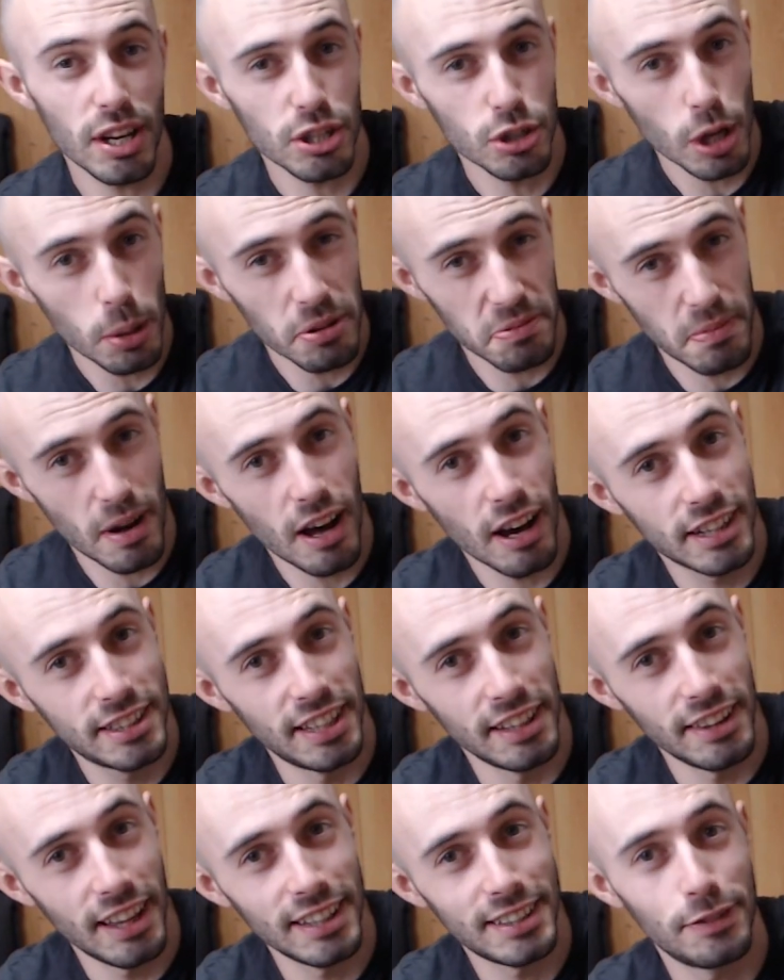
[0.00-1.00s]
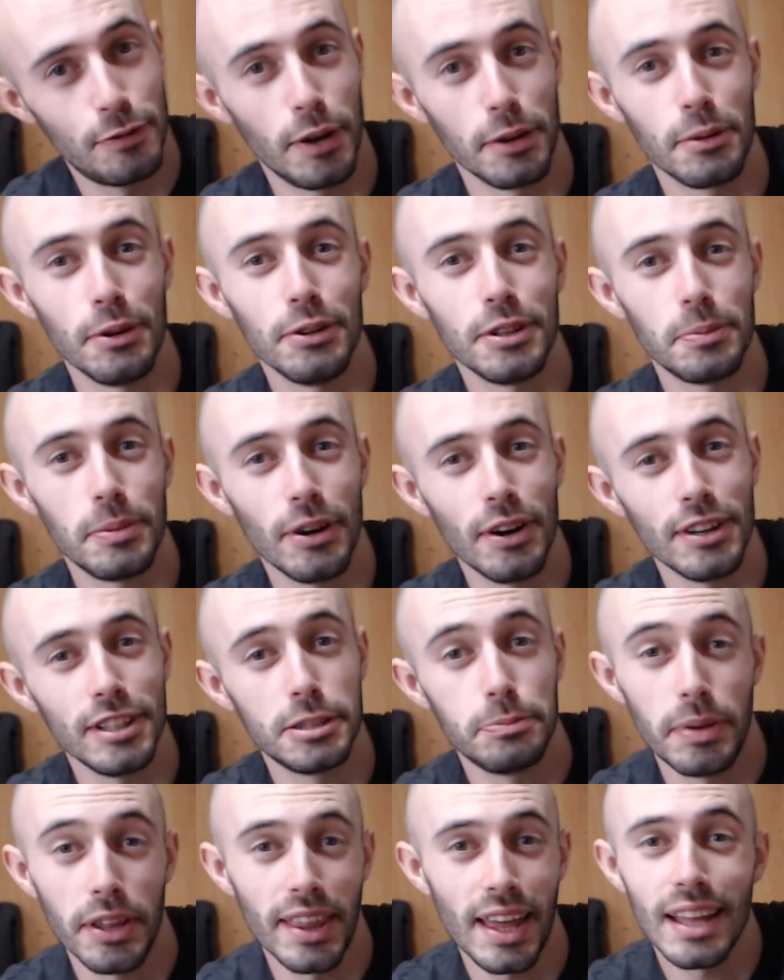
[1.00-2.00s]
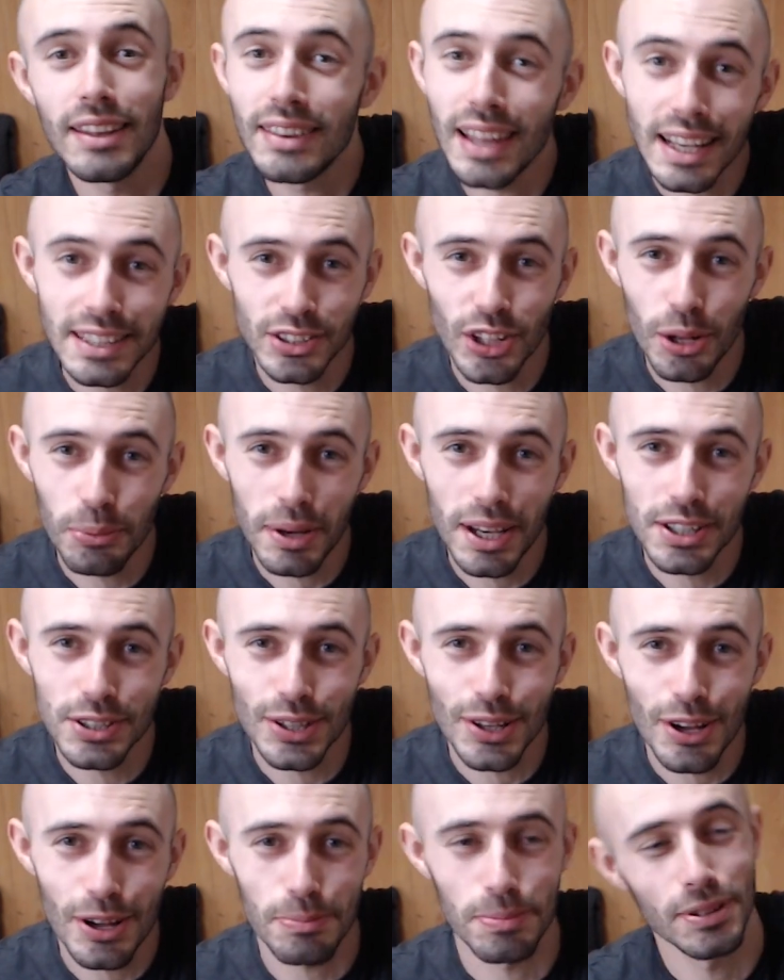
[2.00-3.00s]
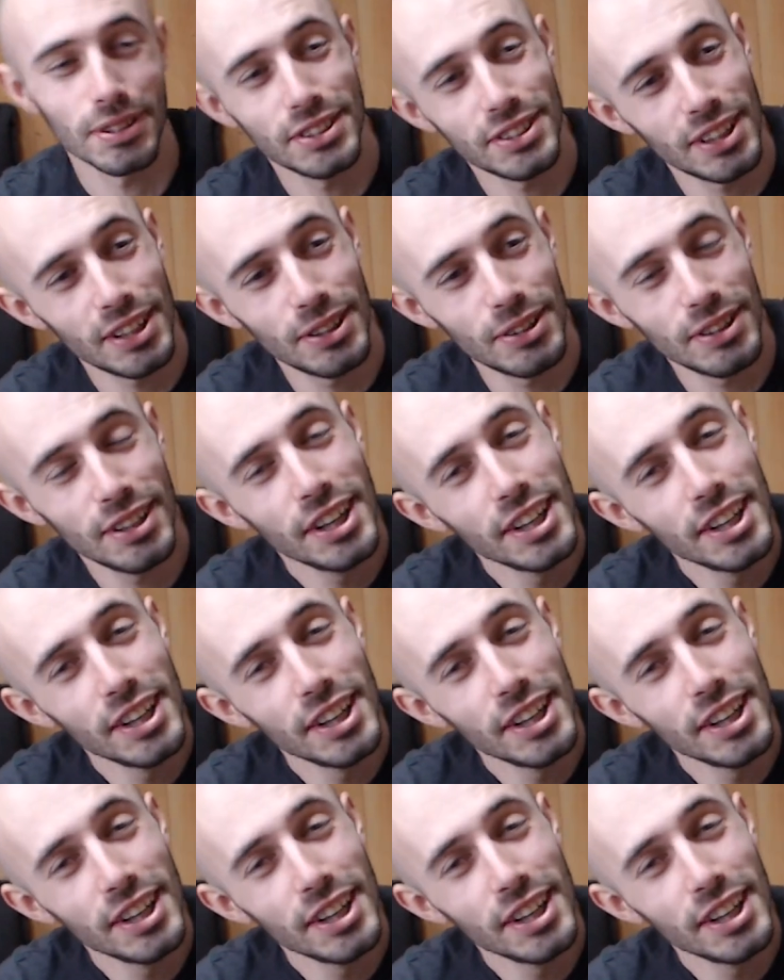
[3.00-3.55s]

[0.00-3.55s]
job of marketing this, if I'm going to be honest, but then that's not my job. So,